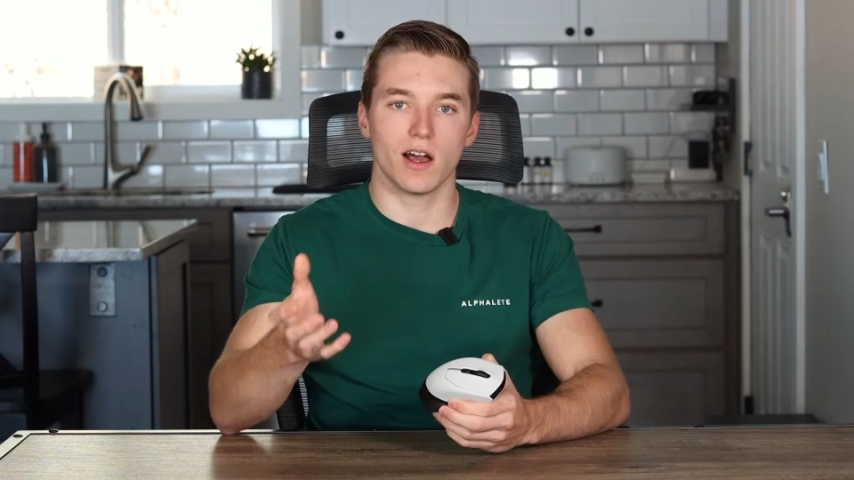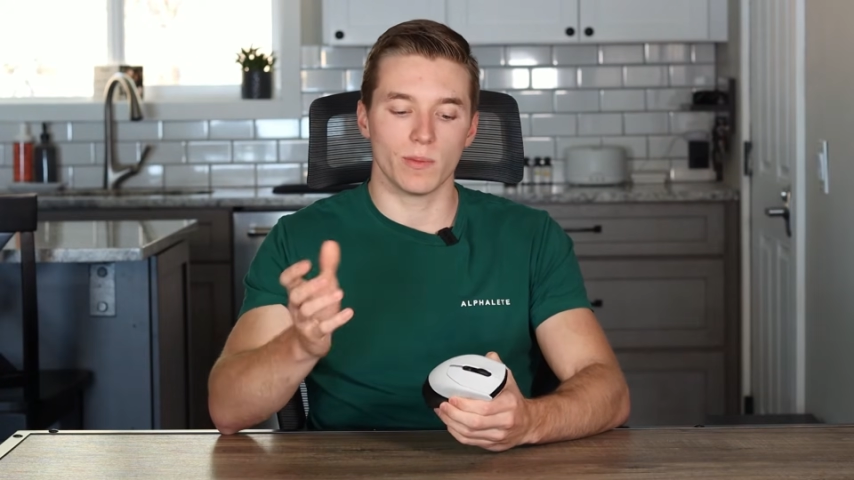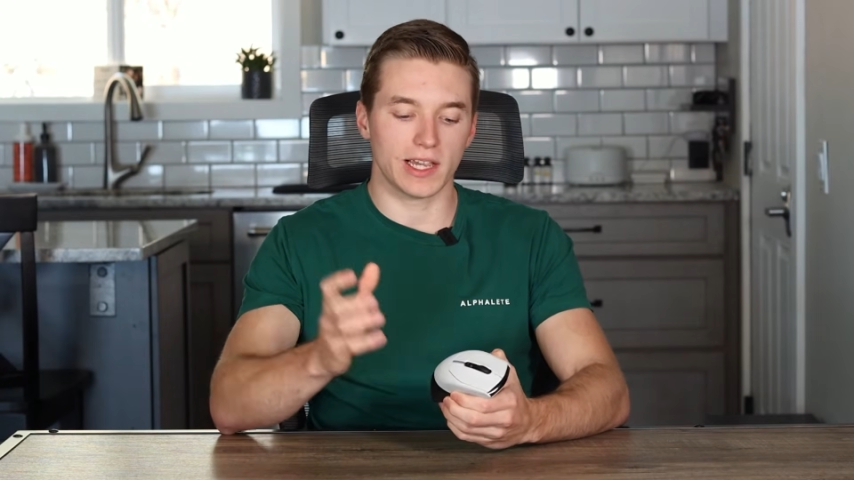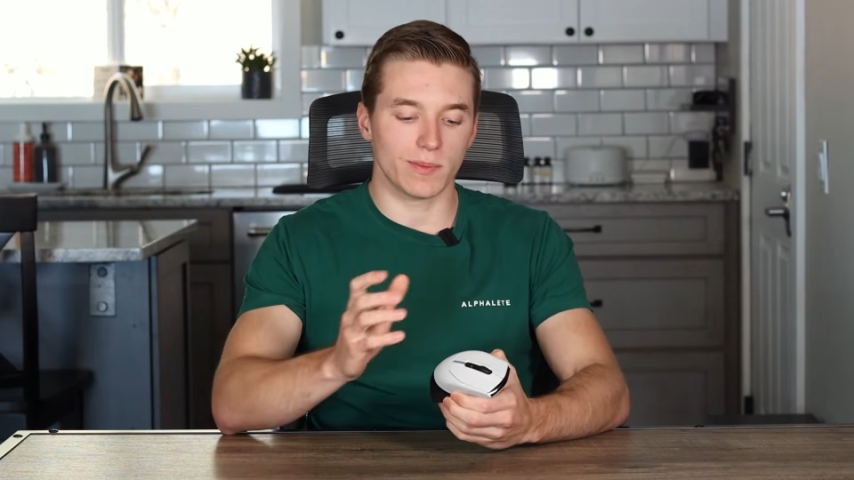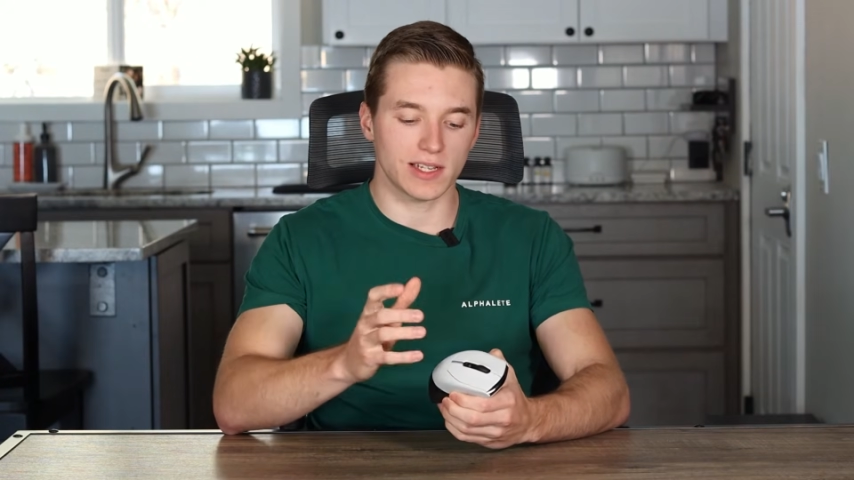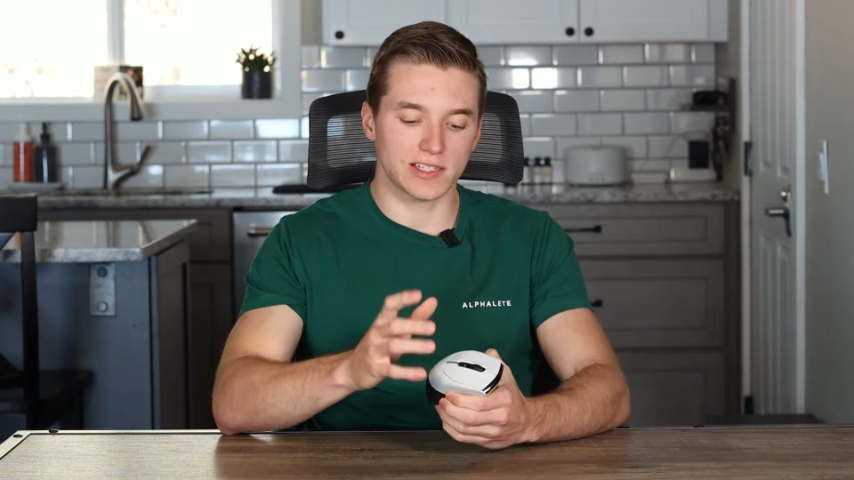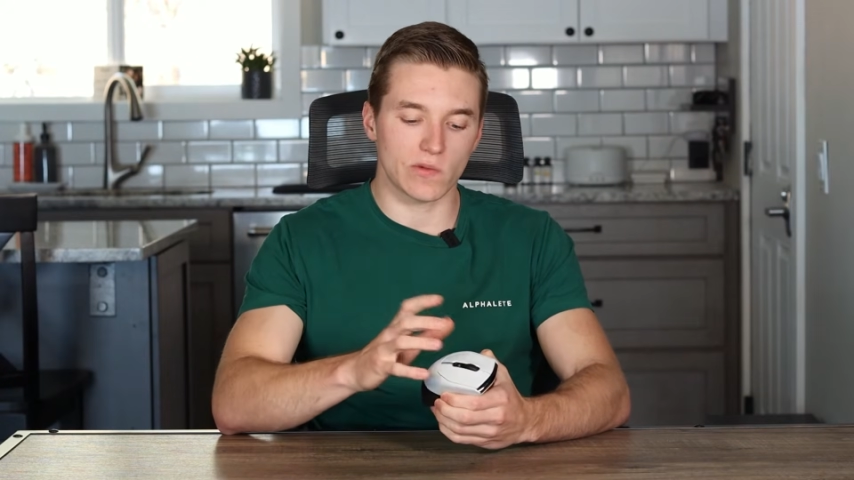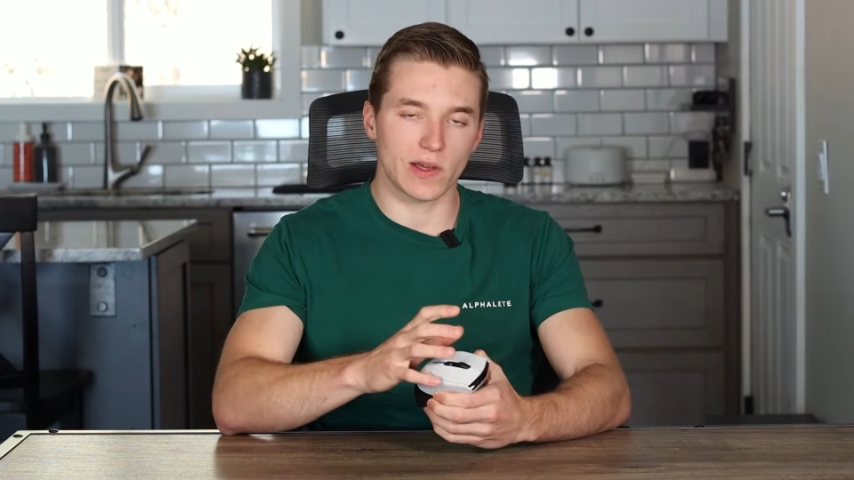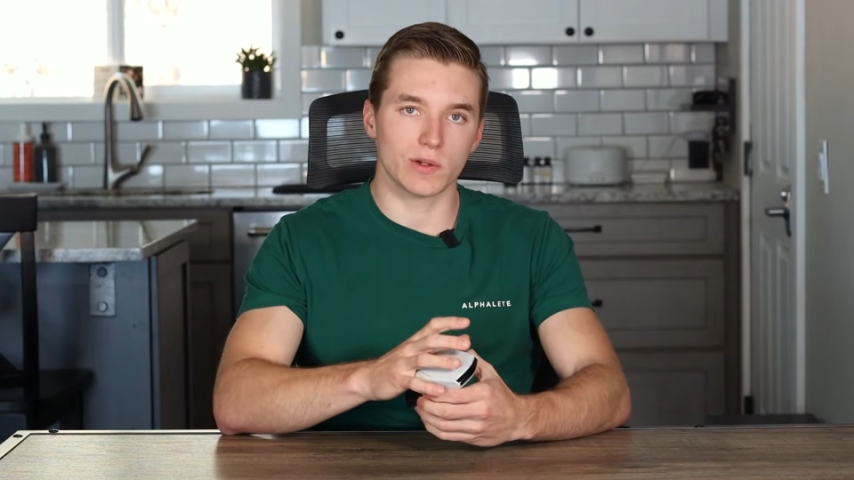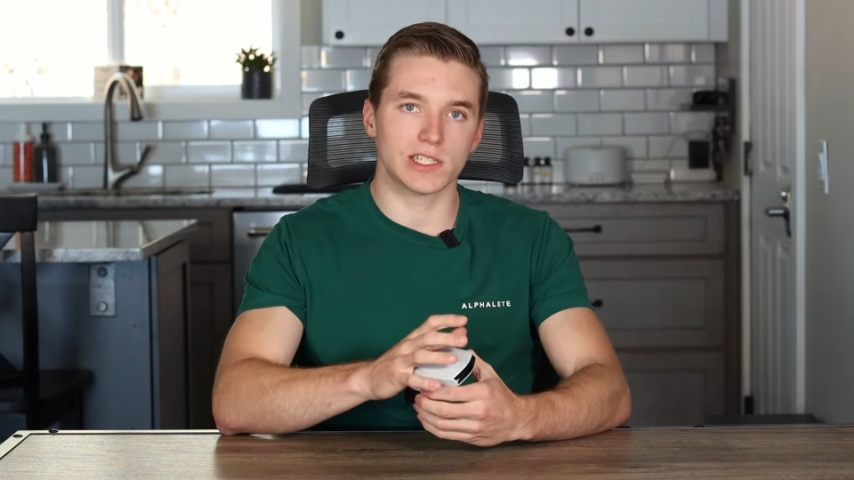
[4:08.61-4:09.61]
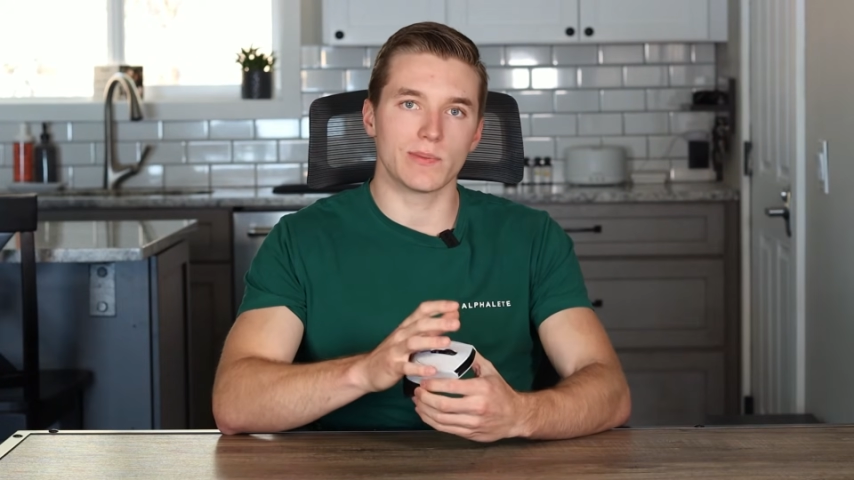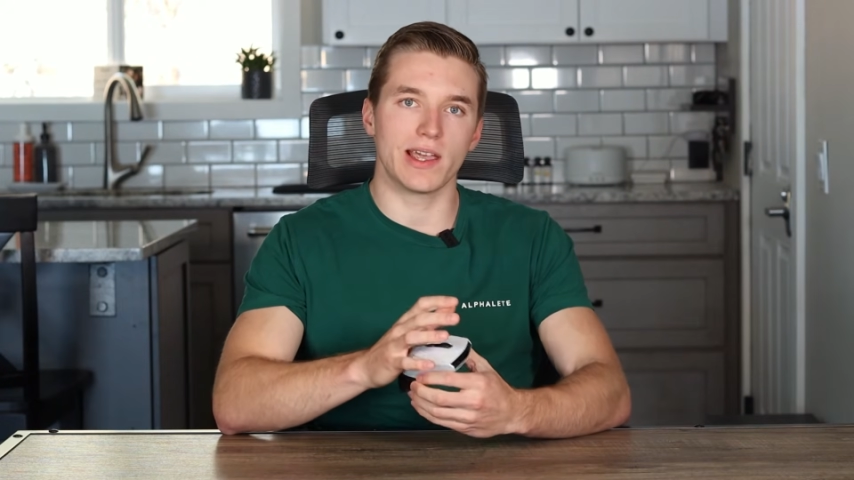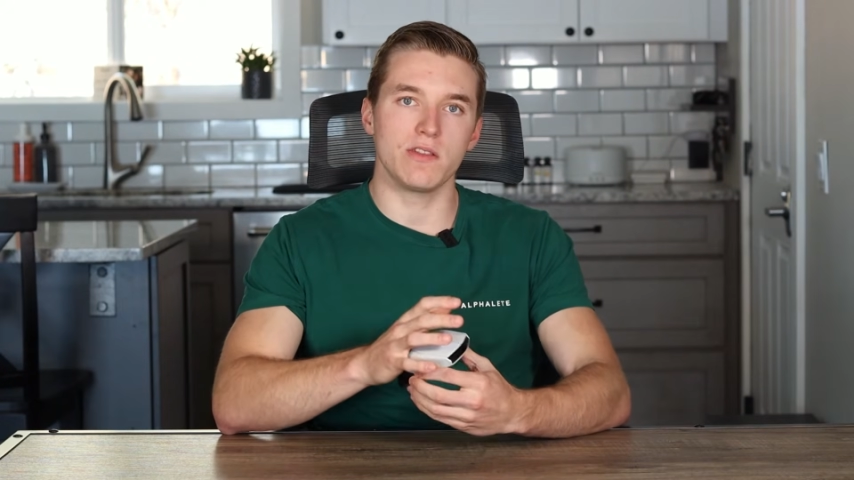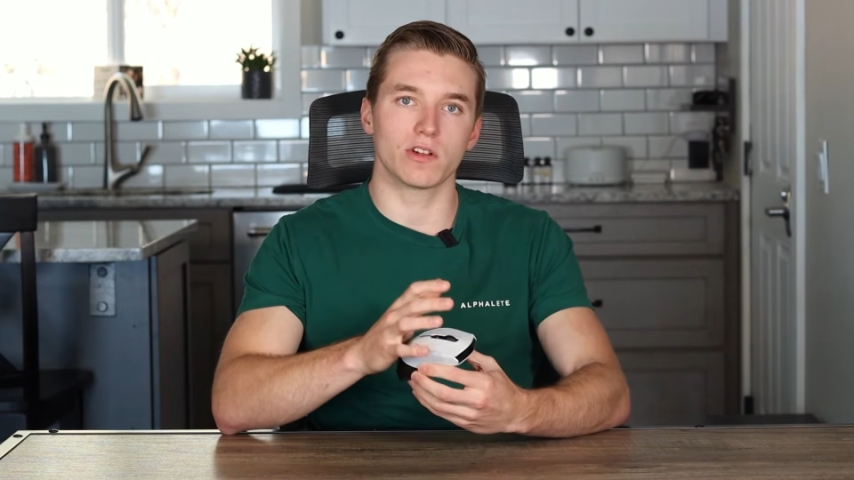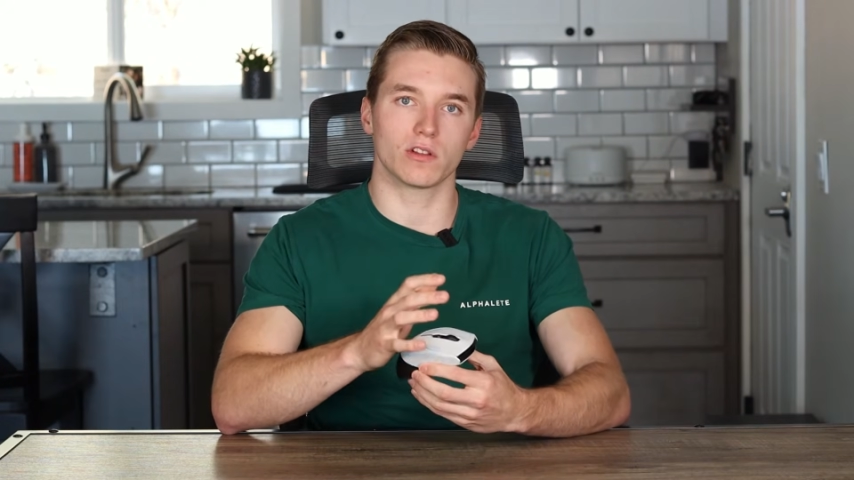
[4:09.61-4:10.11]
Like myself, I would say my
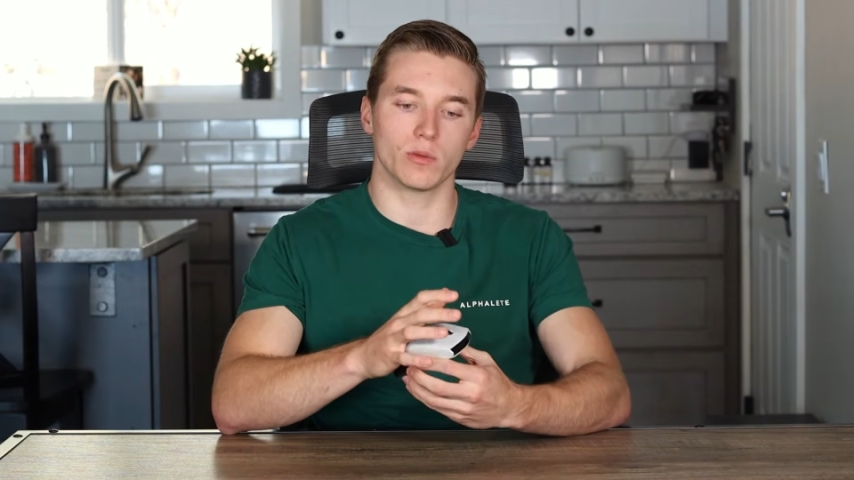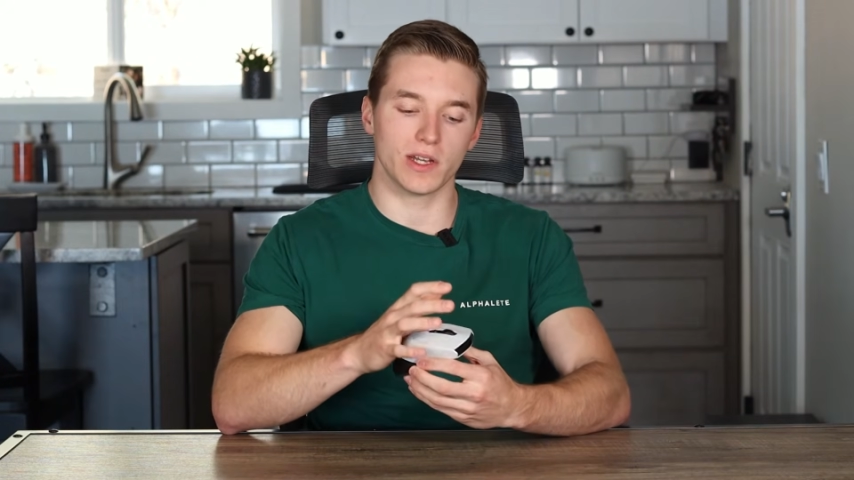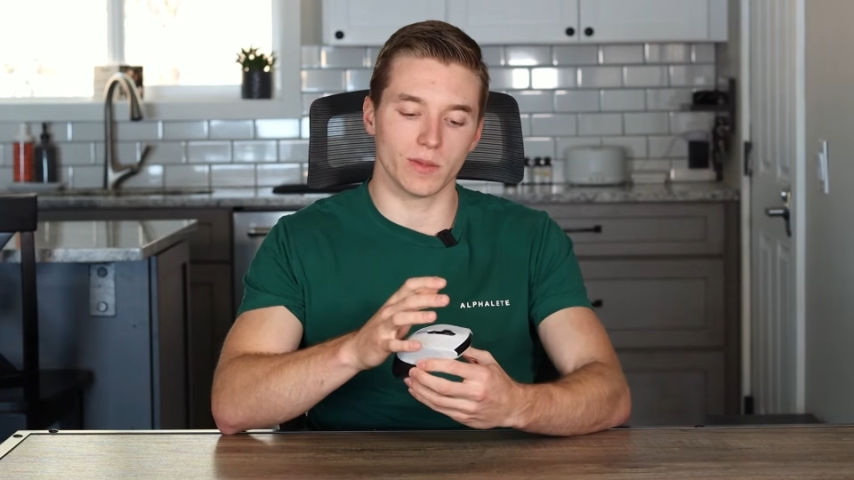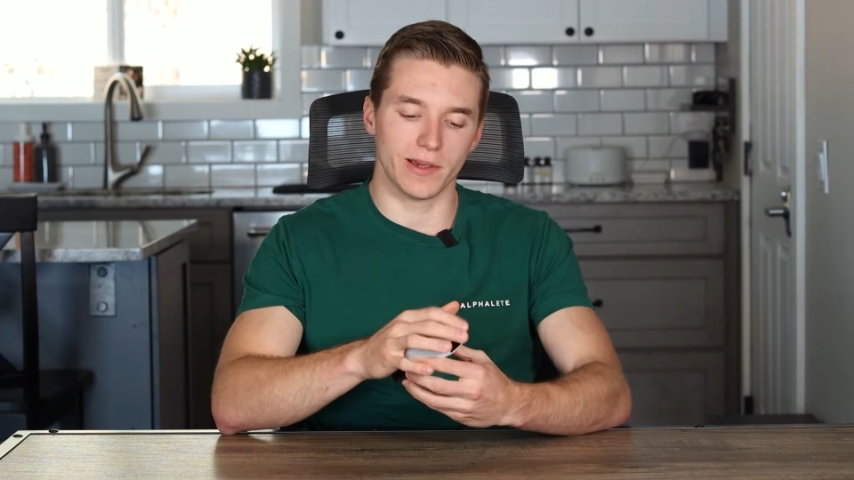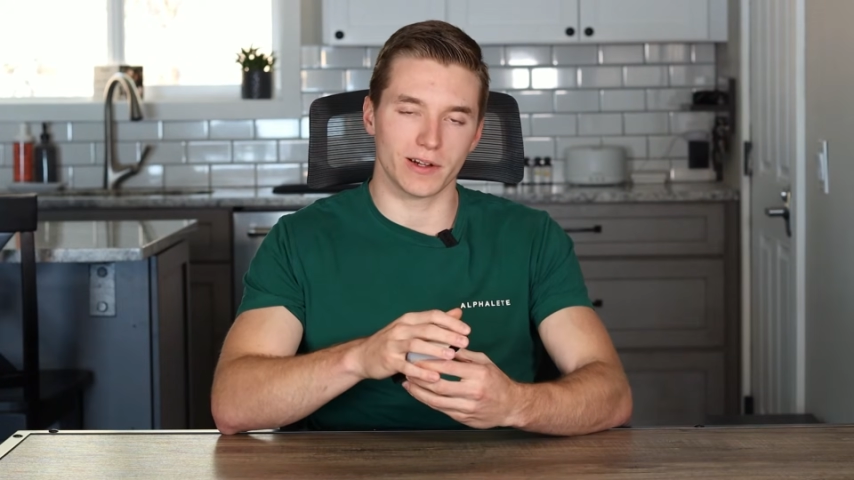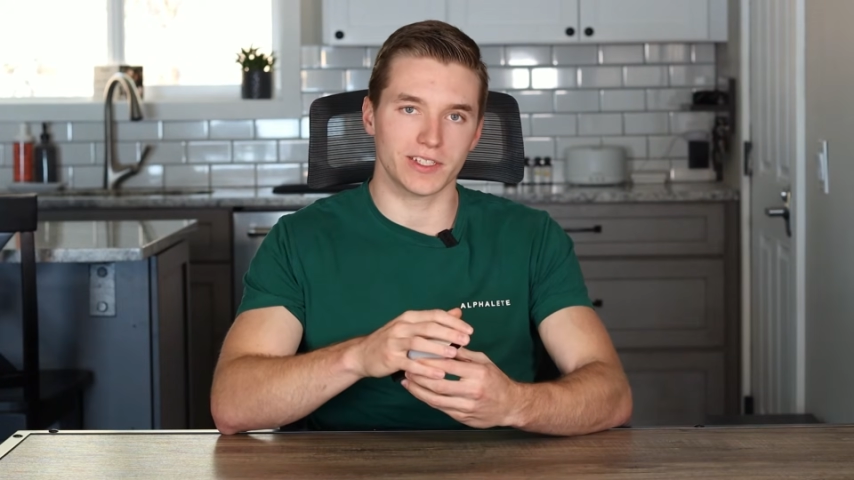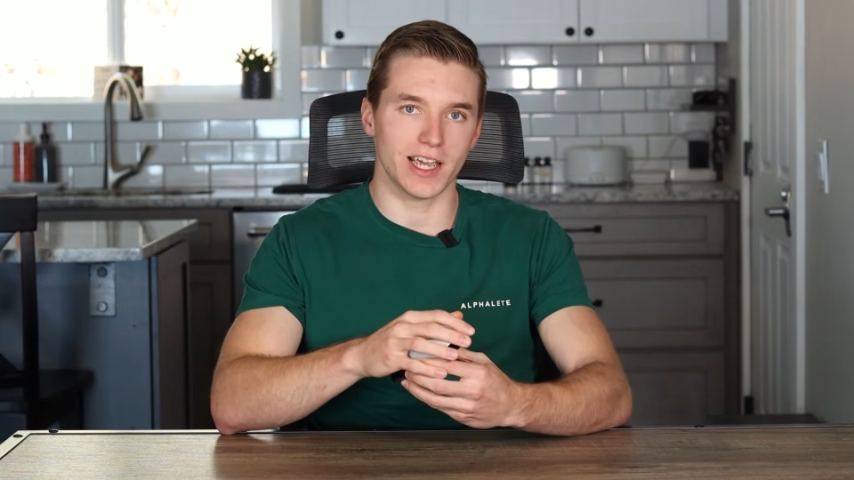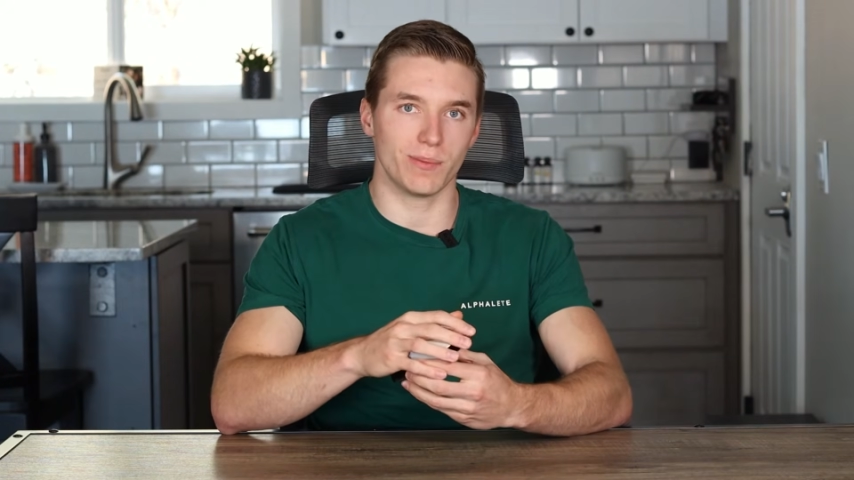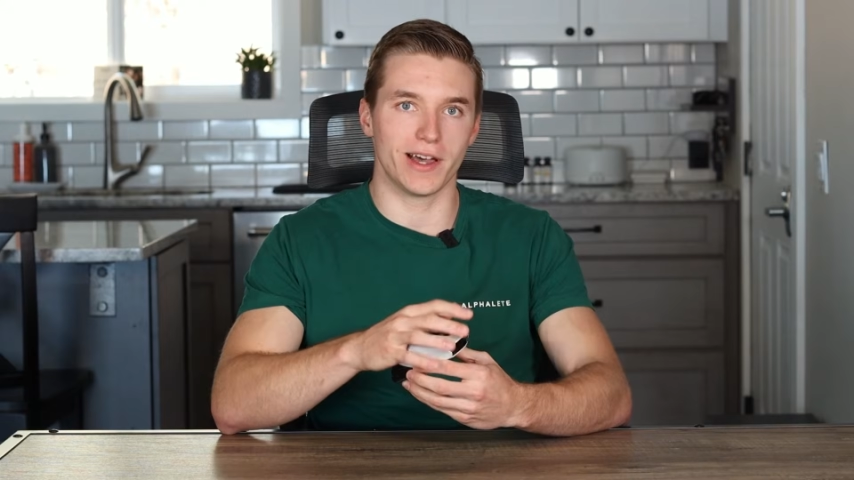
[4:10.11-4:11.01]
hands are a little bit on the bigger side,